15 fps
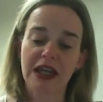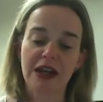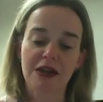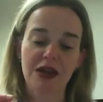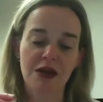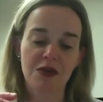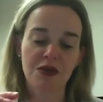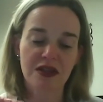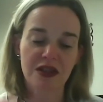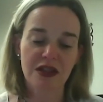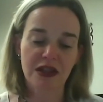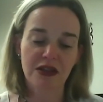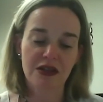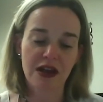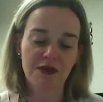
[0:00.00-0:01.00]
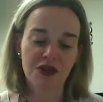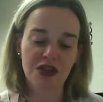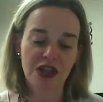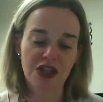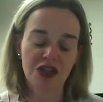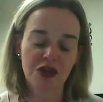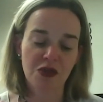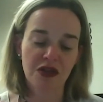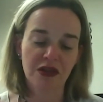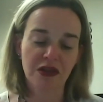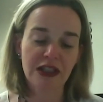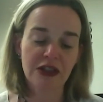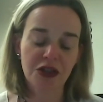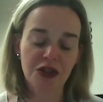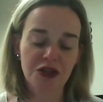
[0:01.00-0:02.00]
I, I was in a conversation with
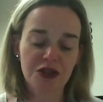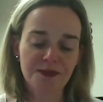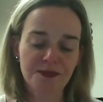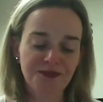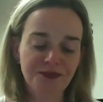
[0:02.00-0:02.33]
leaders